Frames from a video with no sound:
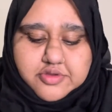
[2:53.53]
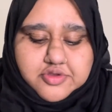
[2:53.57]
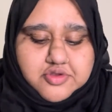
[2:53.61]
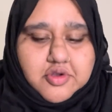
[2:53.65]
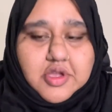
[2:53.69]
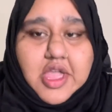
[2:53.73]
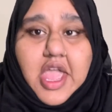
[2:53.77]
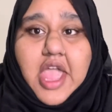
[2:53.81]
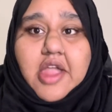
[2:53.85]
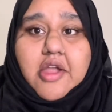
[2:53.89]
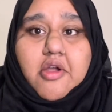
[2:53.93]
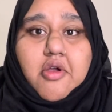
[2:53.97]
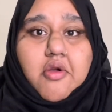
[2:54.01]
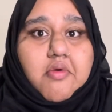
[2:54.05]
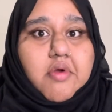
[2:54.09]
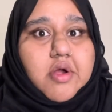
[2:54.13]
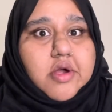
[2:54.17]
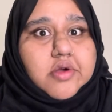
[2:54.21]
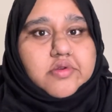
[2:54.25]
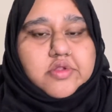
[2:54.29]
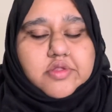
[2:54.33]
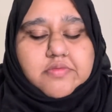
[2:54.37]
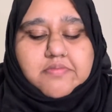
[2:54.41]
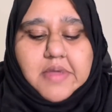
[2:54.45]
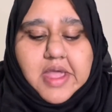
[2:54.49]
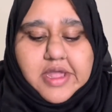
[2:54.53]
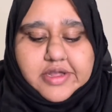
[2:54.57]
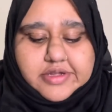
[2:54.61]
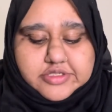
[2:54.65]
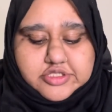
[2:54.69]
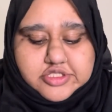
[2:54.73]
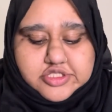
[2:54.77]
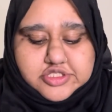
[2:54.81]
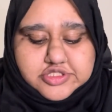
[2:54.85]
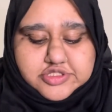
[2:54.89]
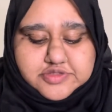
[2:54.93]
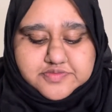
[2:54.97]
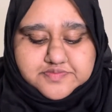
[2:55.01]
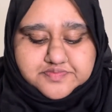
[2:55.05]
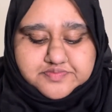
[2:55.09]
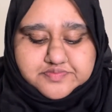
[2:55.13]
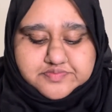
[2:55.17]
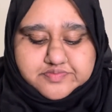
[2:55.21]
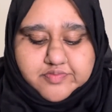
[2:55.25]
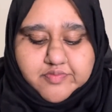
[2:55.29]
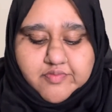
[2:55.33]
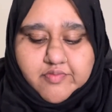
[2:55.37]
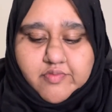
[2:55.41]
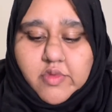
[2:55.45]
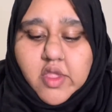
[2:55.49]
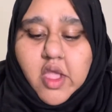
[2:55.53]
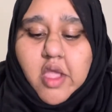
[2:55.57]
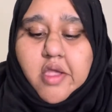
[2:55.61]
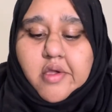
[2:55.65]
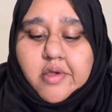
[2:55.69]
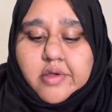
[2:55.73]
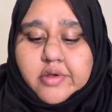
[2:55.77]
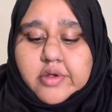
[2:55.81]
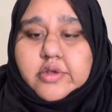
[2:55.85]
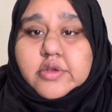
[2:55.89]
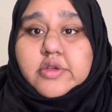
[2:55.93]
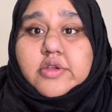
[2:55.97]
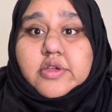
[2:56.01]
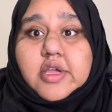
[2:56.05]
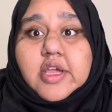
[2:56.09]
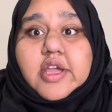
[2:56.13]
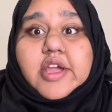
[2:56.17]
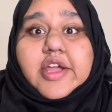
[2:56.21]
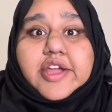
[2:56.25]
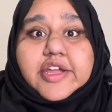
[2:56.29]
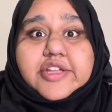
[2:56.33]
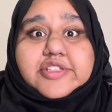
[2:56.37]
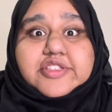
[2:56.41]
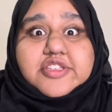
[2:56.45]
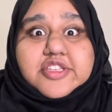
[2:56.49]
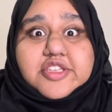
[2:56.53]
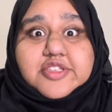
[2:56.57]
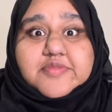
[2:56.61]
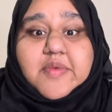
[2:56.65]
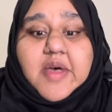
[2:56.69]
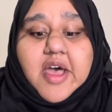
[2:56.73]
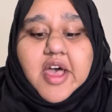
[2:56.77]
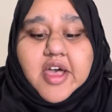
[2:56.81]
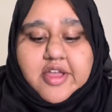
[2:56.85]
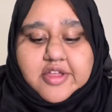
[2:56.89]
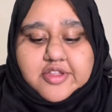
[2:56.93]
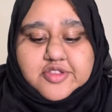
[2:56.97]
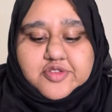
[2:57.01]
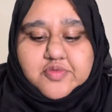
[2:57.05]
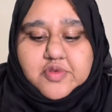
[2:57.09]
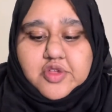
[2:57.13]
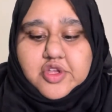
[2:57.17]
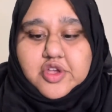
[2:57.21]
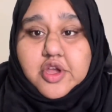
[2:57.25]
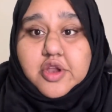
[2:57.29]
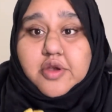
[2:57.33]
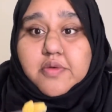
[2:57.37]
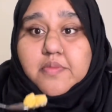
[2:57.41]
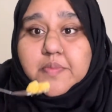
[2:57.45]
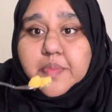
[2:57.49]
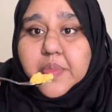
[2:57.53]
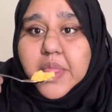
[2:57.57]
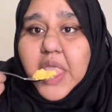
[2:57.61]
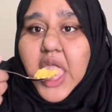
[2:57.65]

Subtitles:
can't go wrong with mac and cheese. It hits the spot, it's real good.